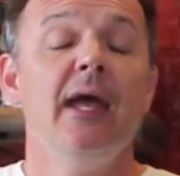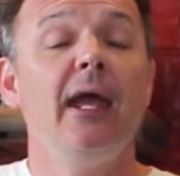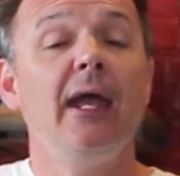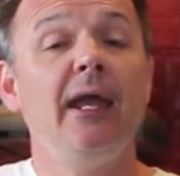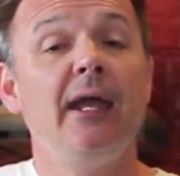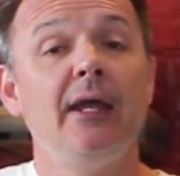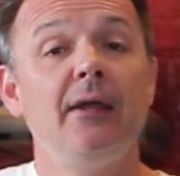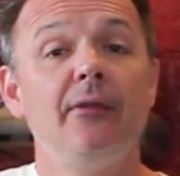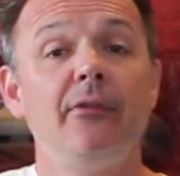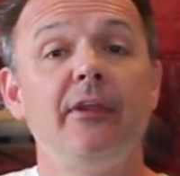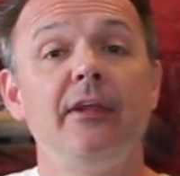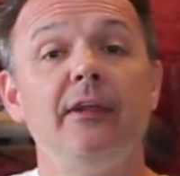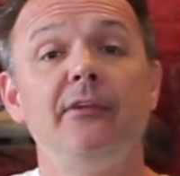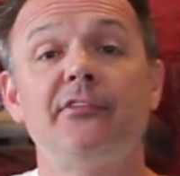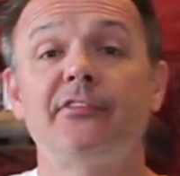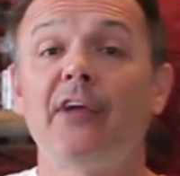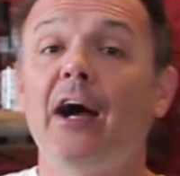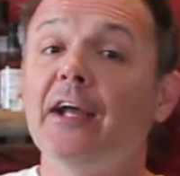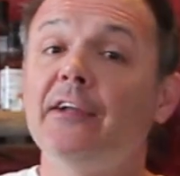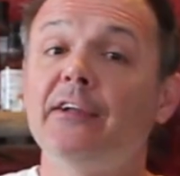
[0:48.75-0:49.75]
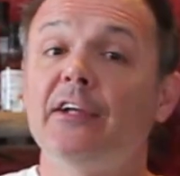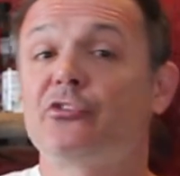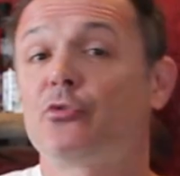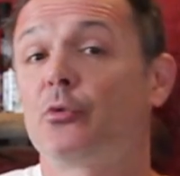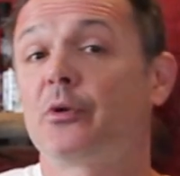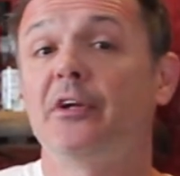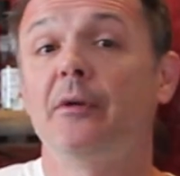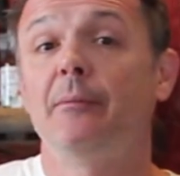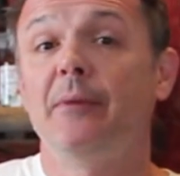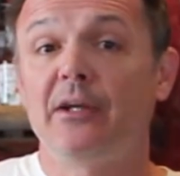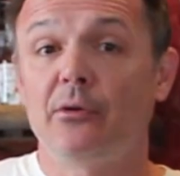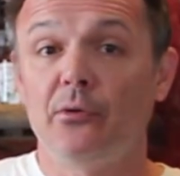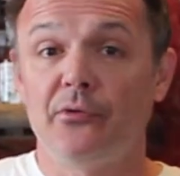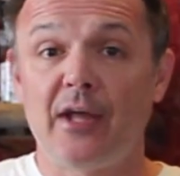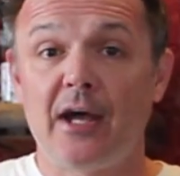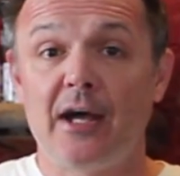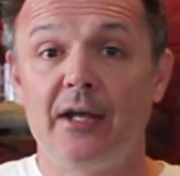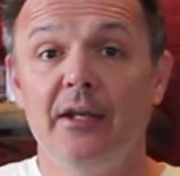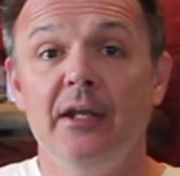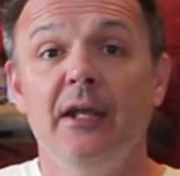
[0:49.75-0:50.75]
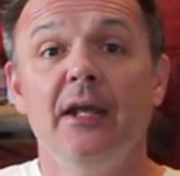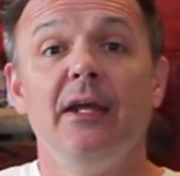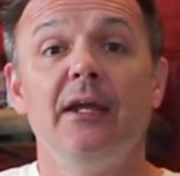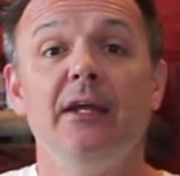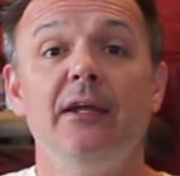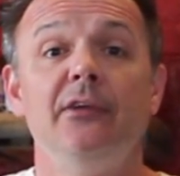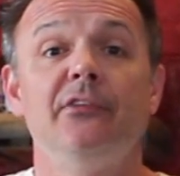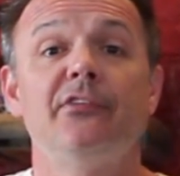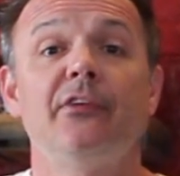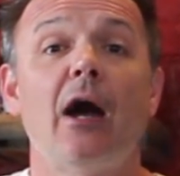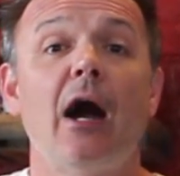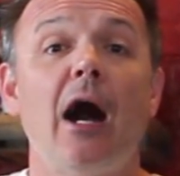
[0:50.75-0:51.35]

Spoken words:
And the side dish we're going to make with that is